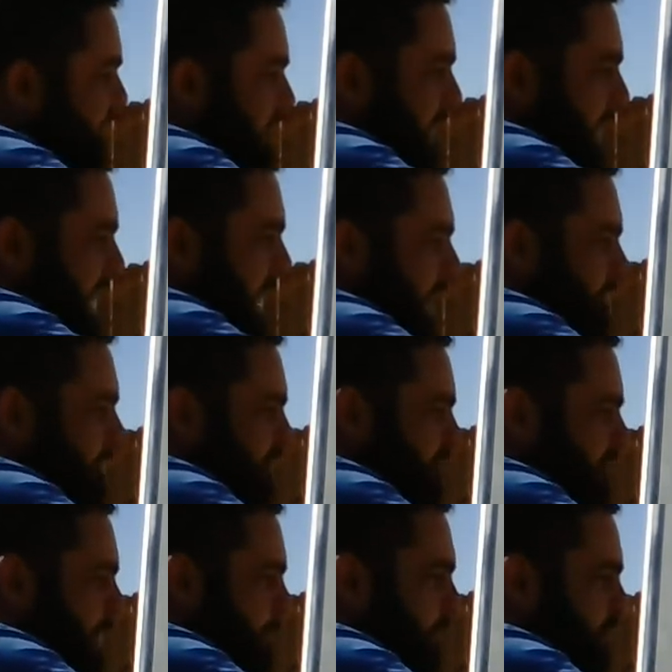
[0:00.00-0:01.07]
an average
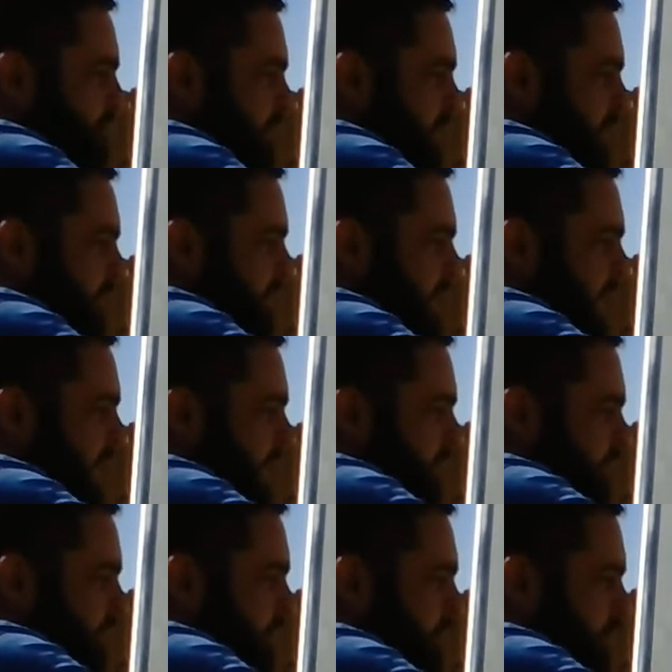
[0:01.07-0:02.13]
temperature of
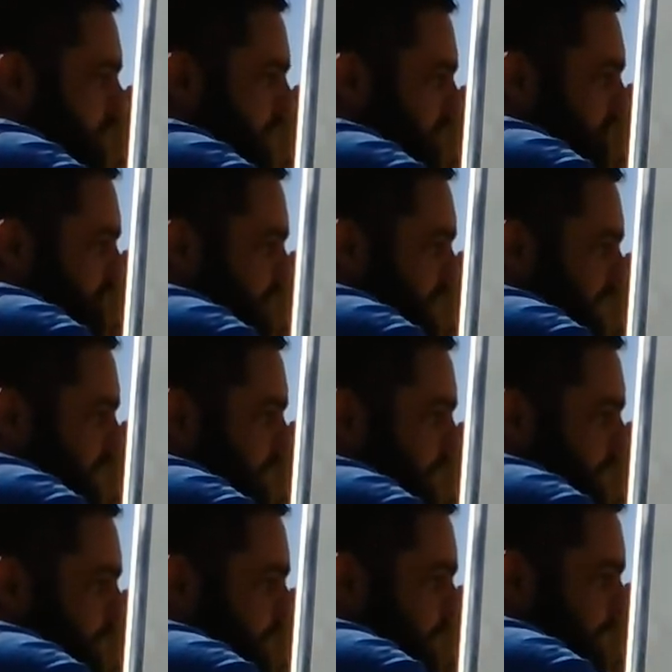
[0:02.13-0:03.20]
negative
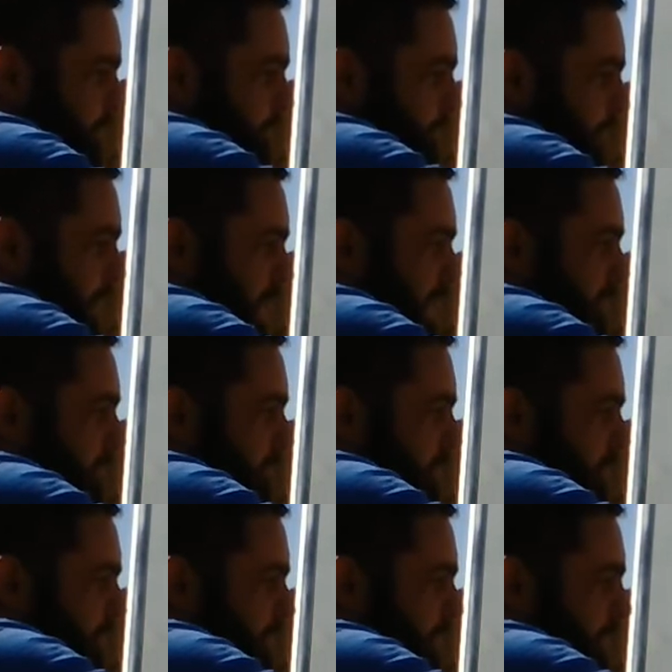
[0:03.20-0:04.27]
235
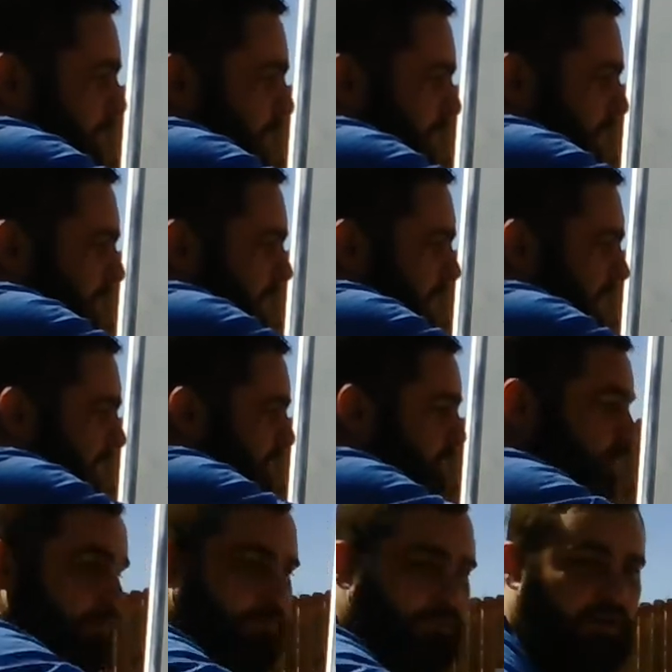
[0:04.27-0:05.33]
degrees Fahrenheit. So
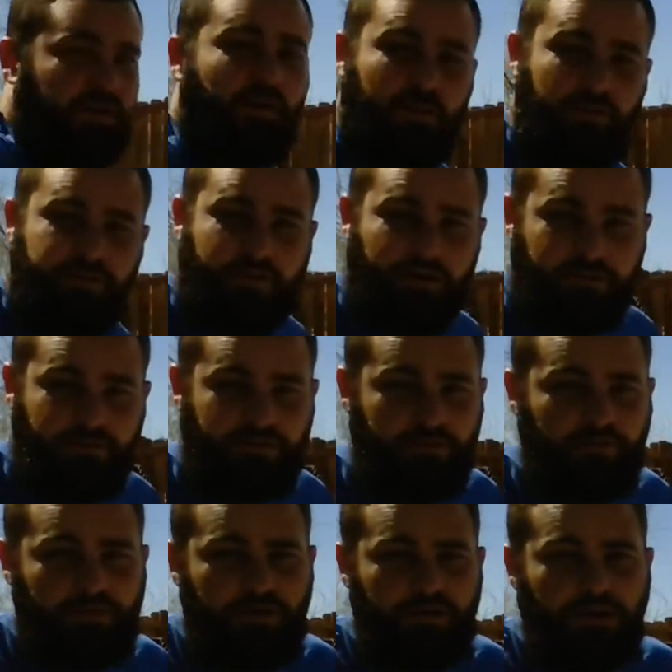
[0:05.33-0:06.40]
it's pretty cold there
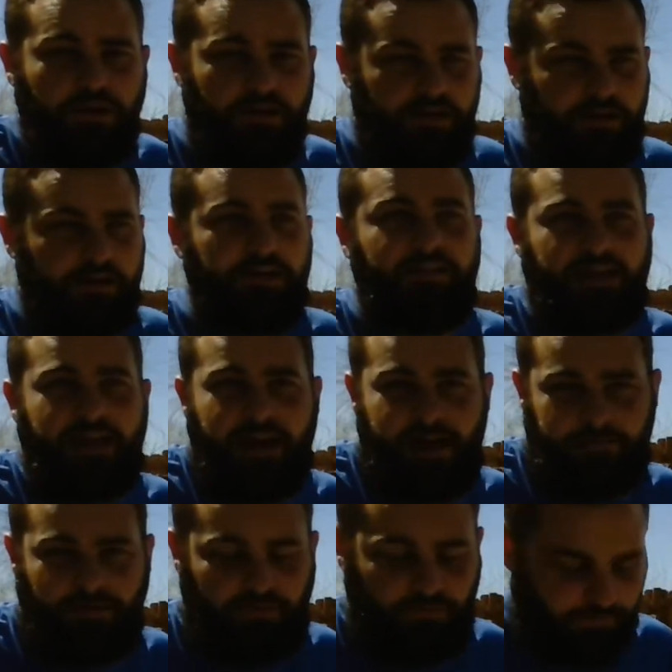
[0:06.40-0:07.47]
too in the
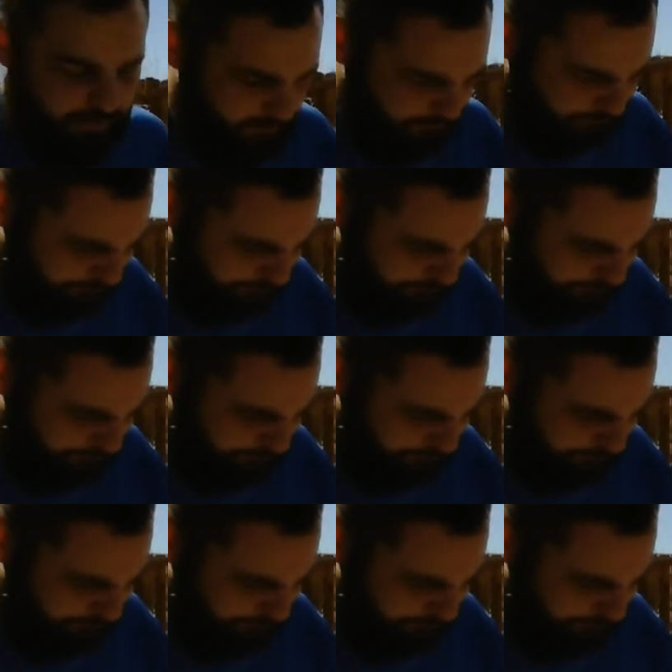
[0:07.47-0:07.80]
atmosphere.